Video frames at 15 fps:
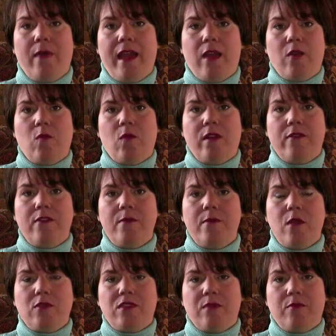and one of the
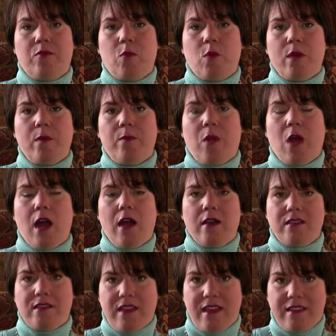most important
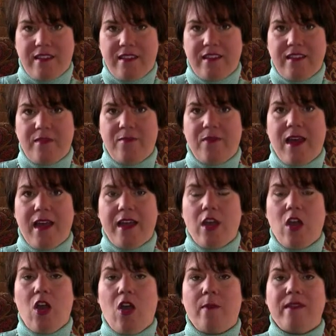processes in buying
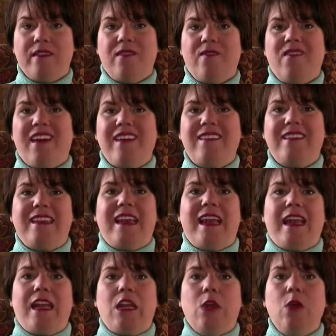a home is
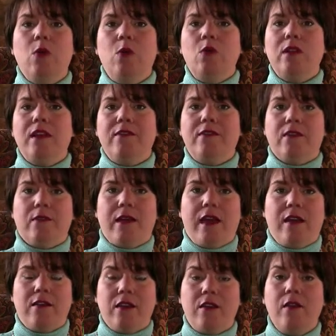investigating who lives
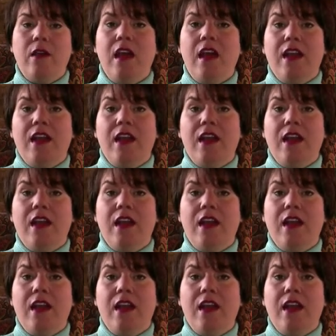around you,